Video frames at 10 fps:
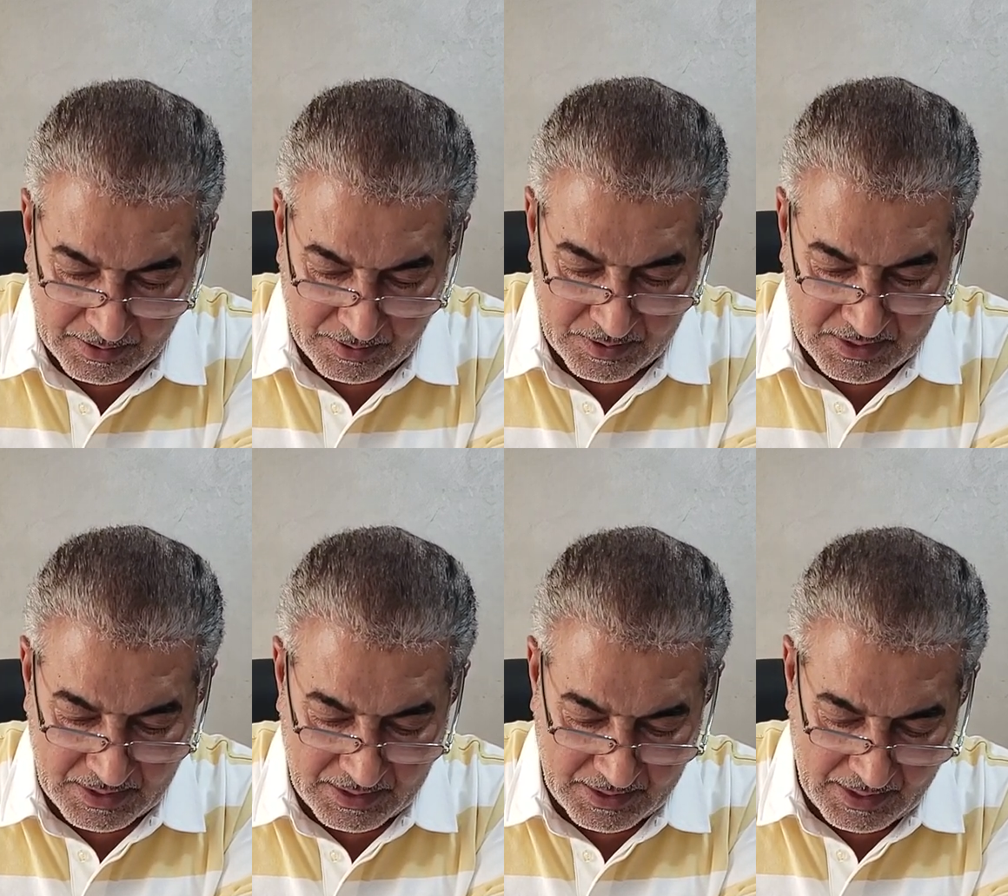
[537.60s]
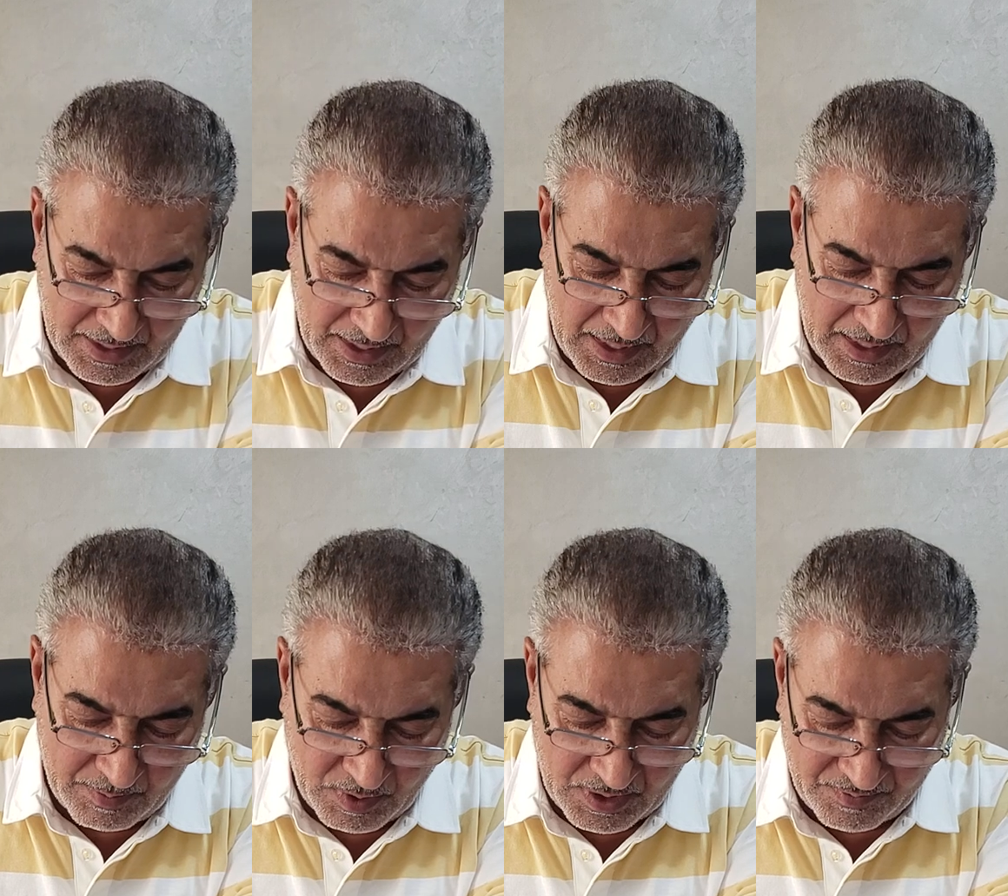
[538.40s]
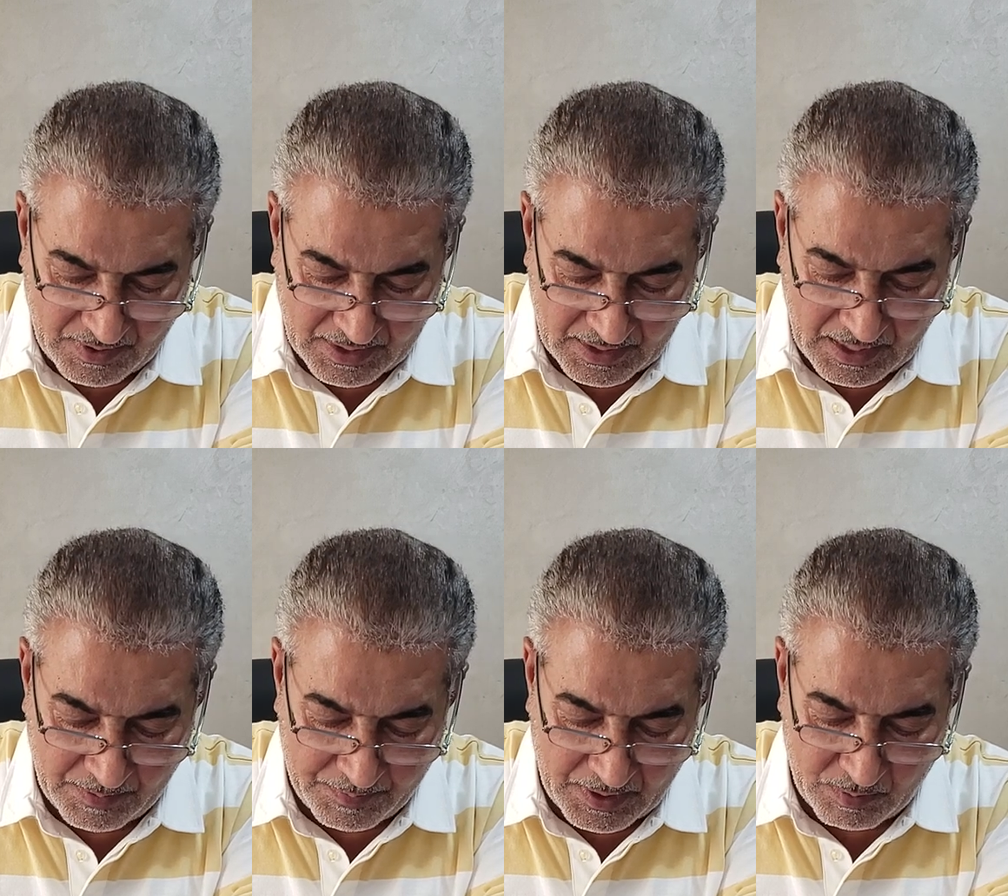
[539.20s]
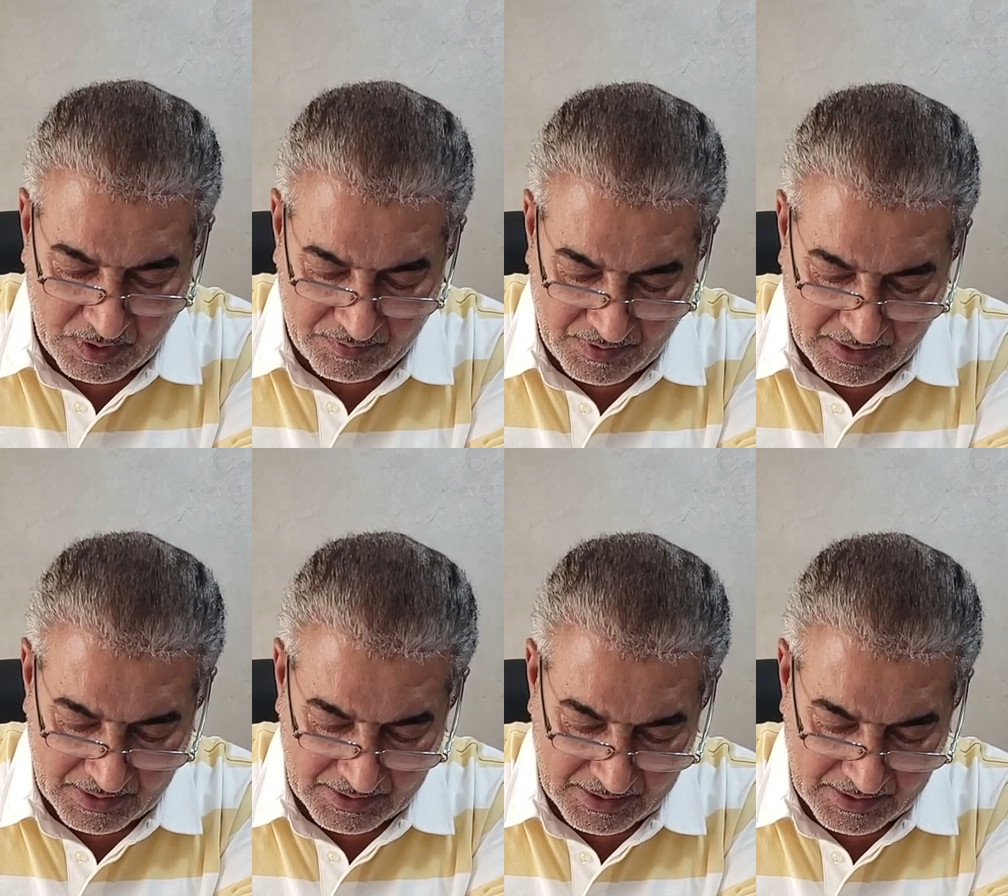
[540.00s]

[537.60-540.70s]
you see, a modifier, a pre-modifier.